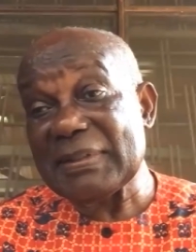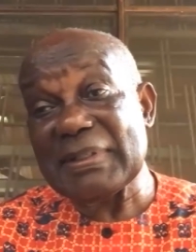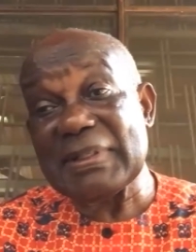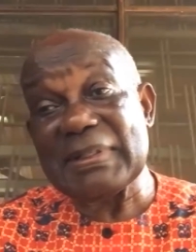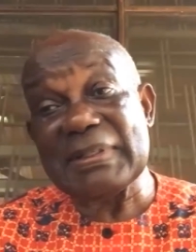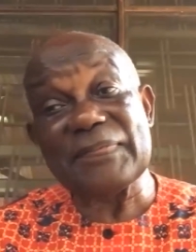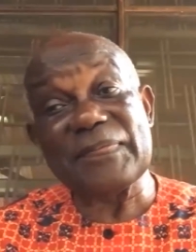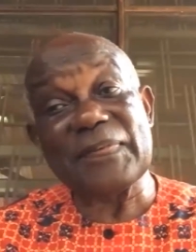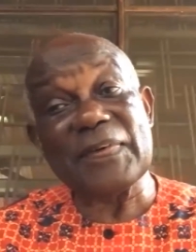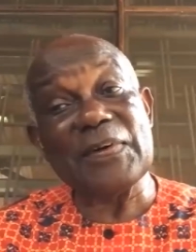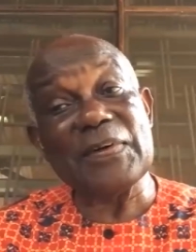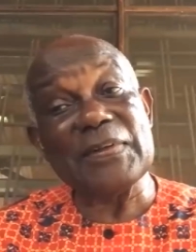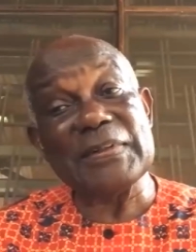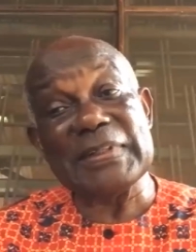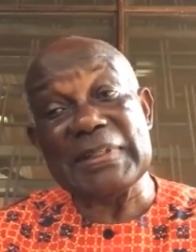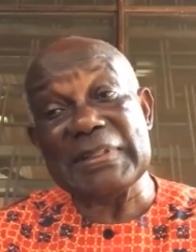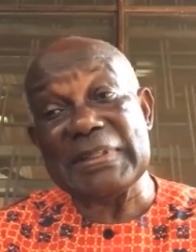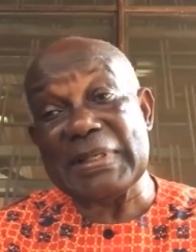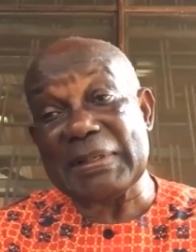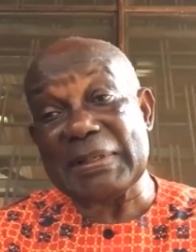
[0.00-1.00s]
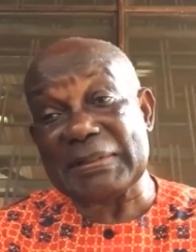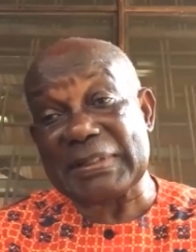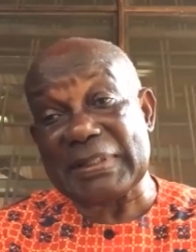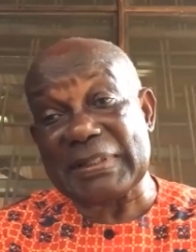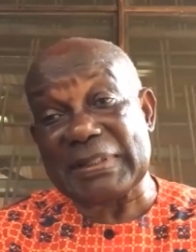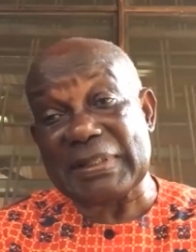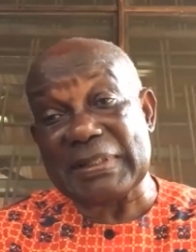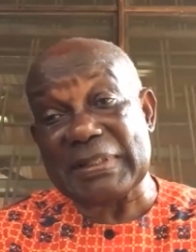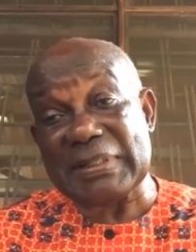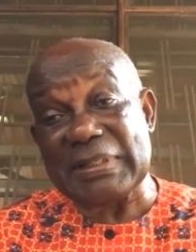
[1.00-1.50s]
If only the
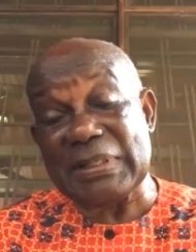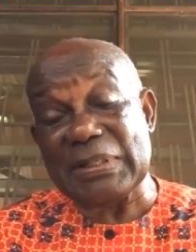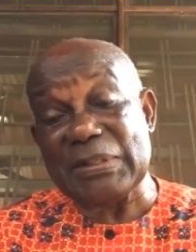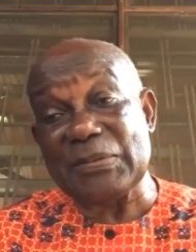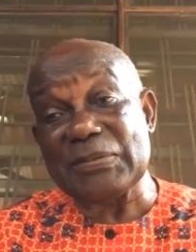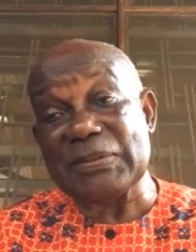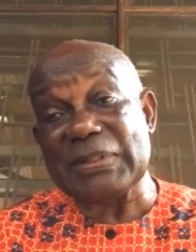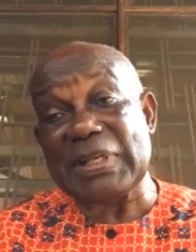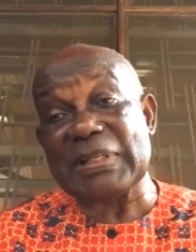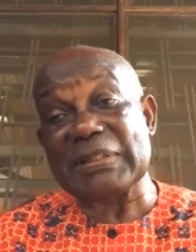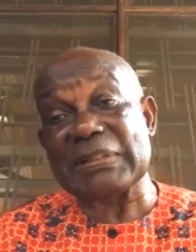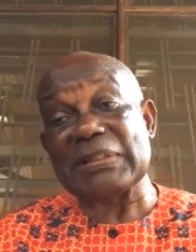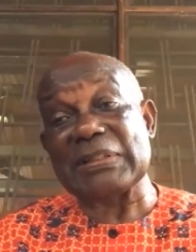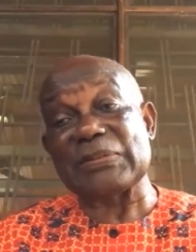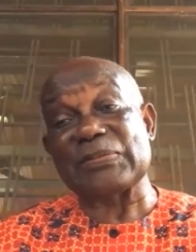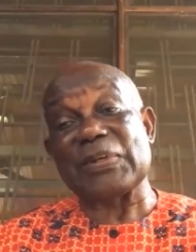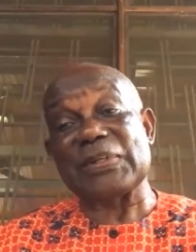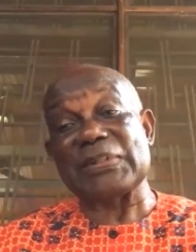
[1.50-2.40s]
chicken knew that knew. it